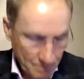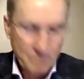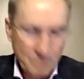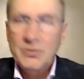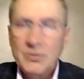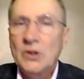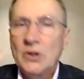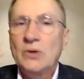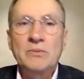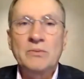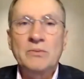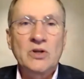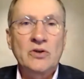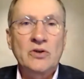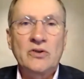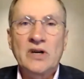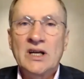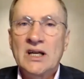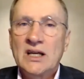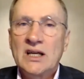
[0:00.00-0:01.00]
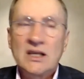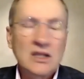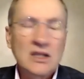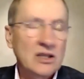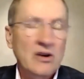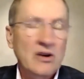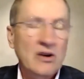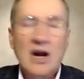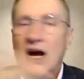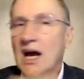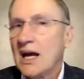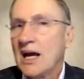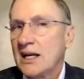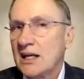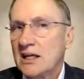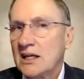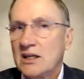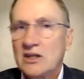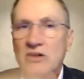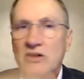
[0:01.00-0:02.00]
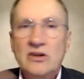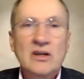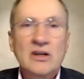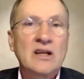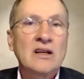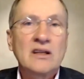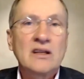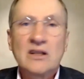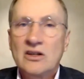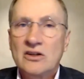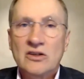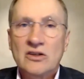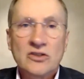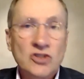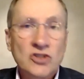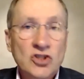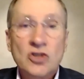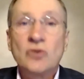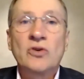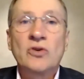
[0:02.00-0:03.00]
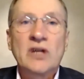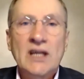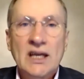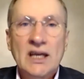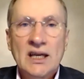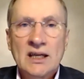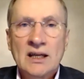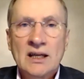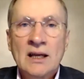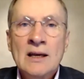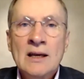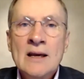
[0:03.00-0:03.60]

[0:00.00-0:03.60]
Boom, you're in it, you're on it, you're doing it.